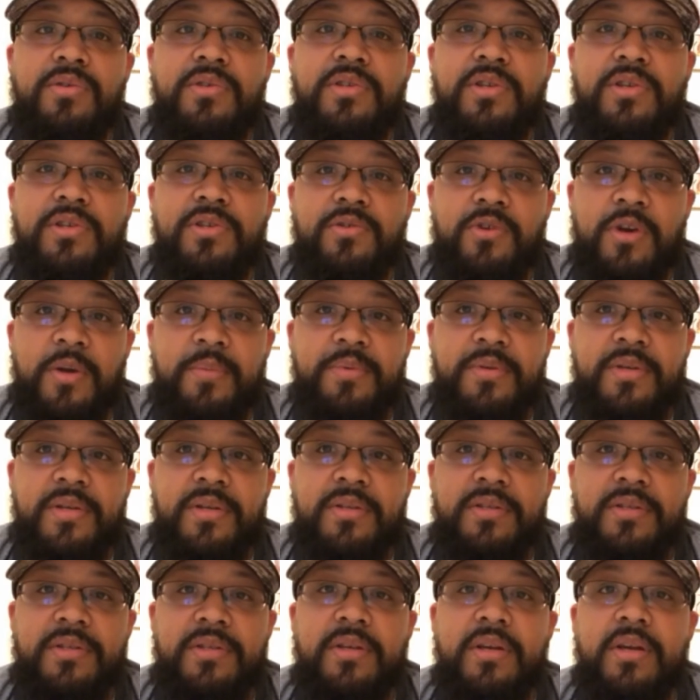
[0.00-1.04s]

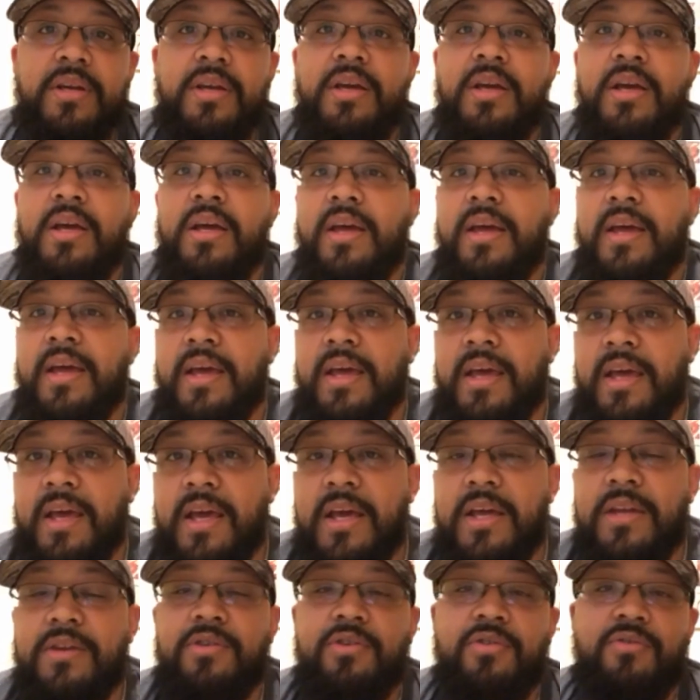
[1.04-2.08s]
descriptions
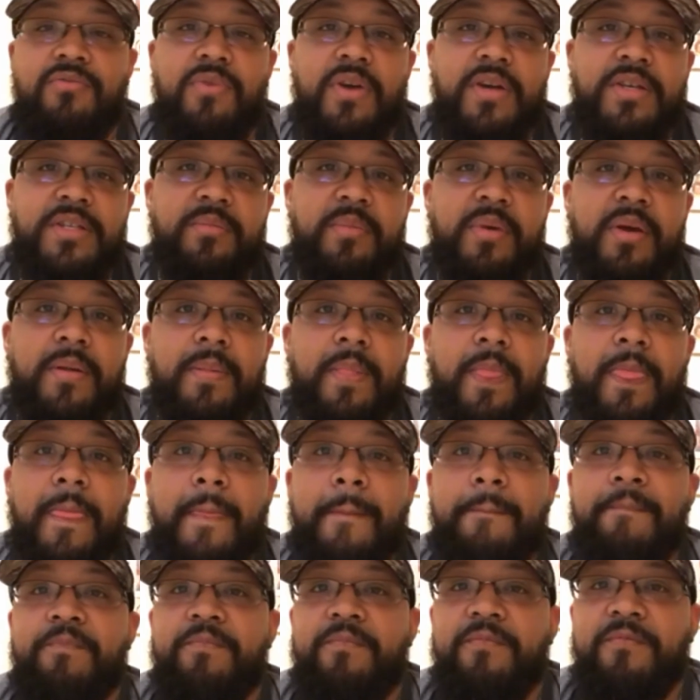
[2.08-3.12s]
in your resume.
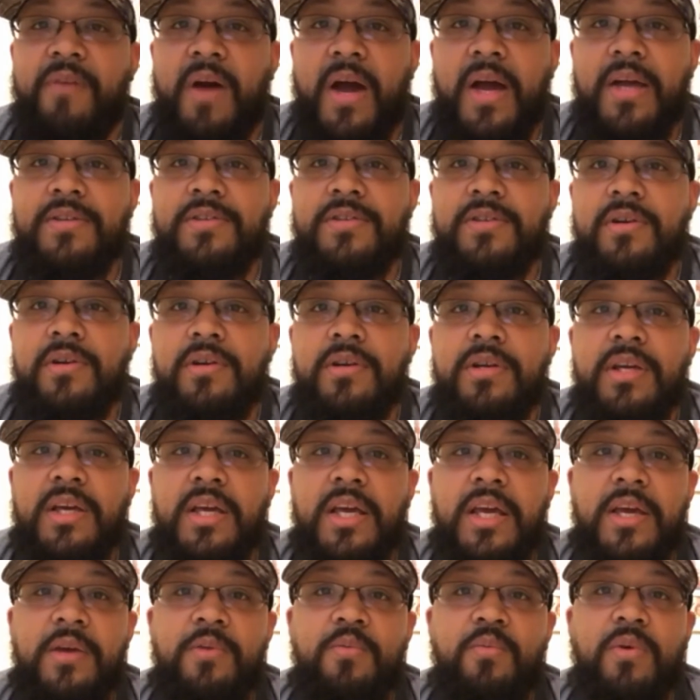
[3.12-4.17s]
Find certain
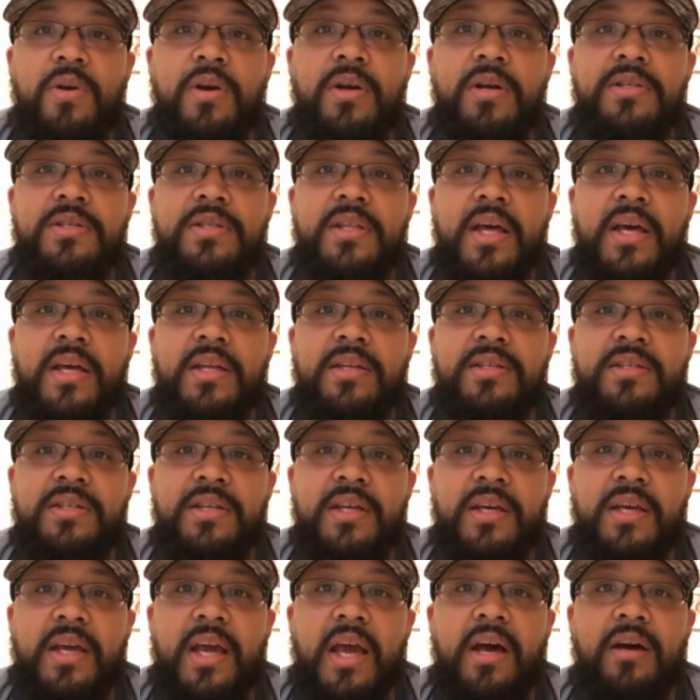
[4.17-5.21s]
keywords that
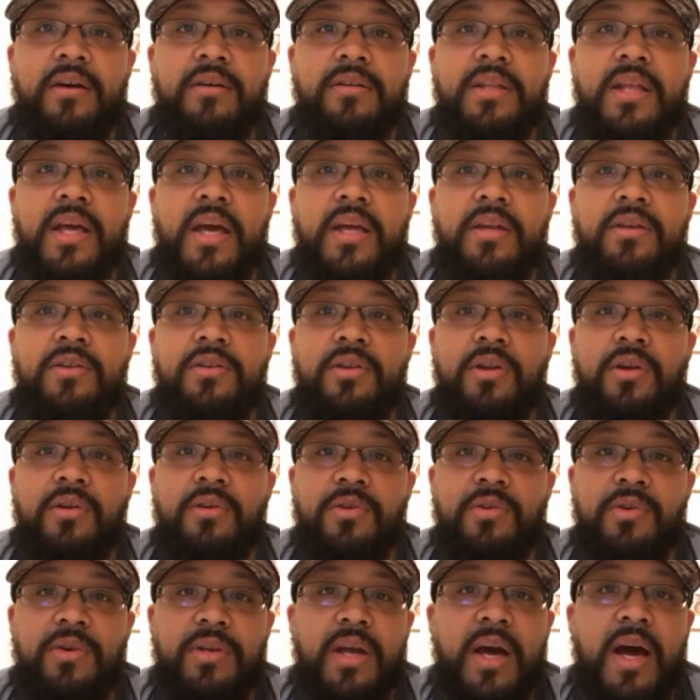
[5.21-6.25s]
stick out that
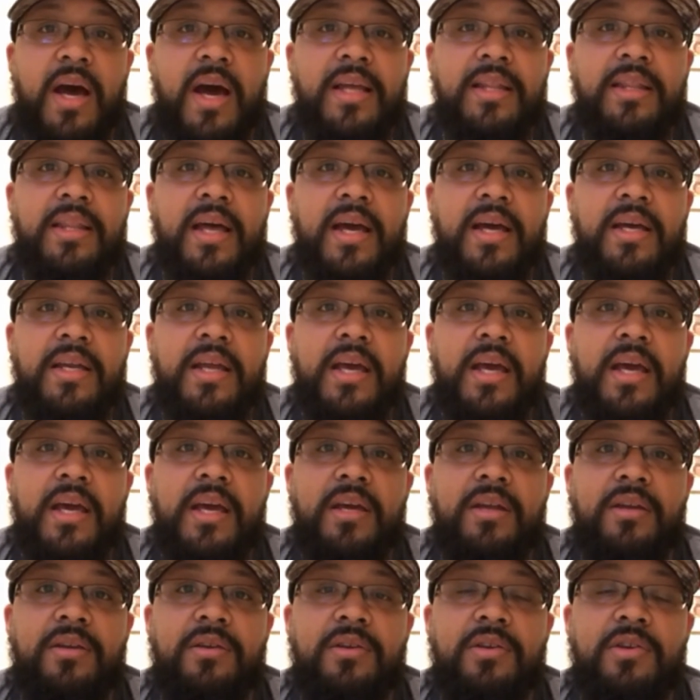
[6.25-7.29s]
you can highlight
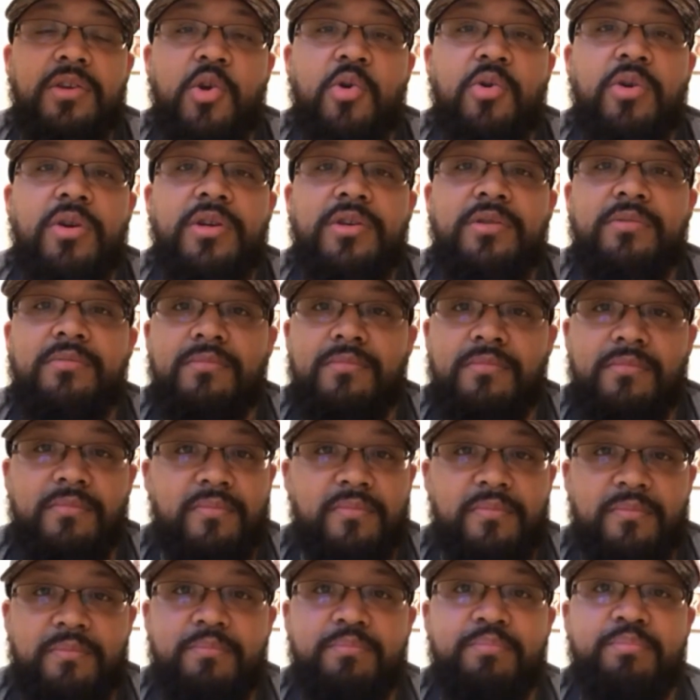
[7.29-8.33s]
in your
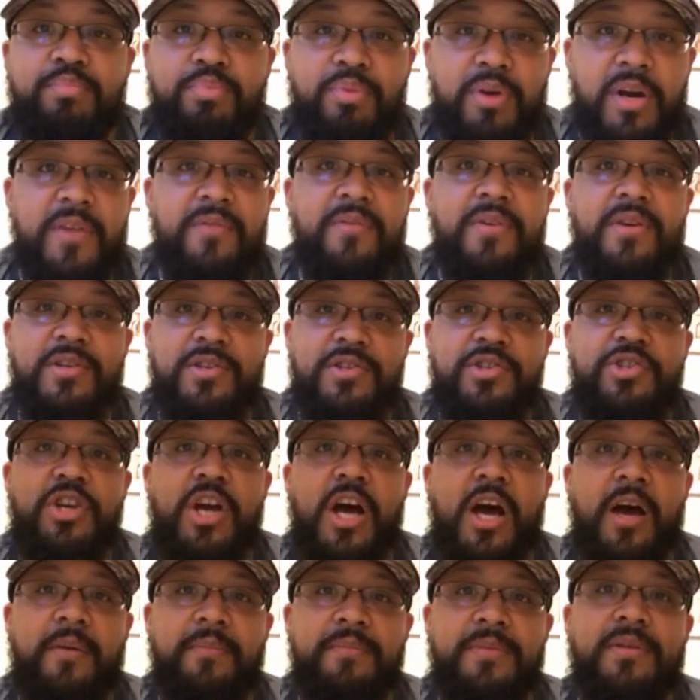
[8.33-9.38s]
previous
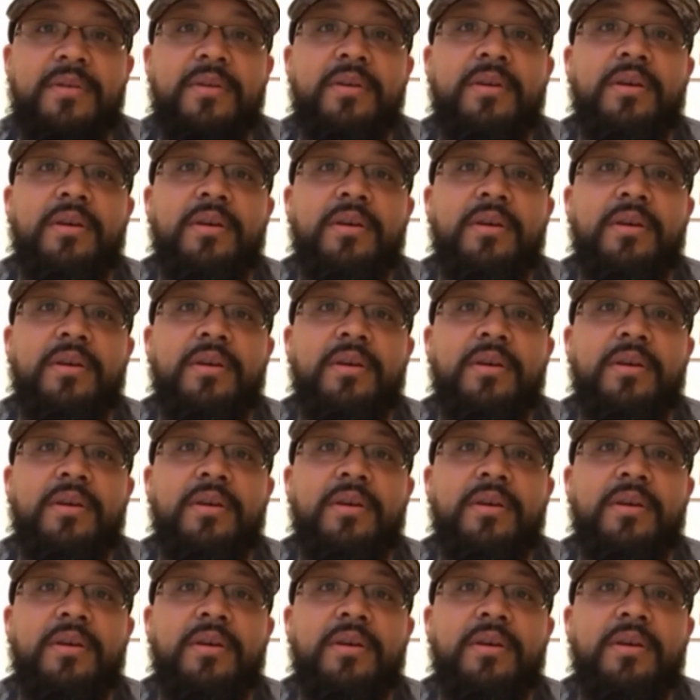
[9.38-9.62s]
jobs,